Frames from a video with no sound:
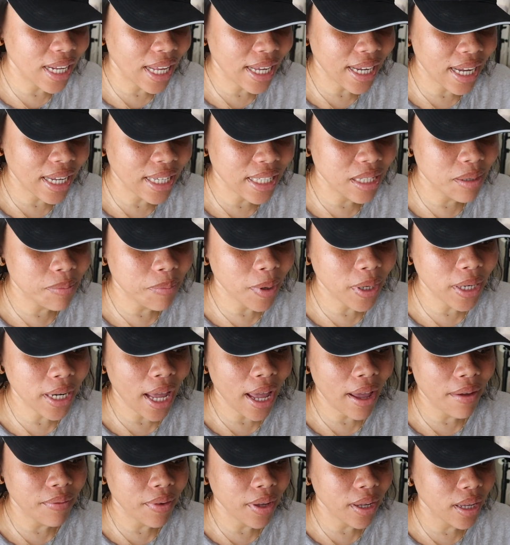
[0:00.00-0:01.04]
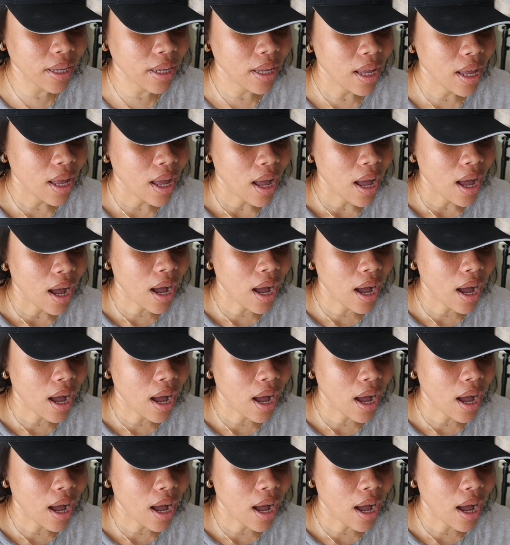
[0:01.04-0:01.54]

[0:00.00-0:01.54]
Like, I keep on having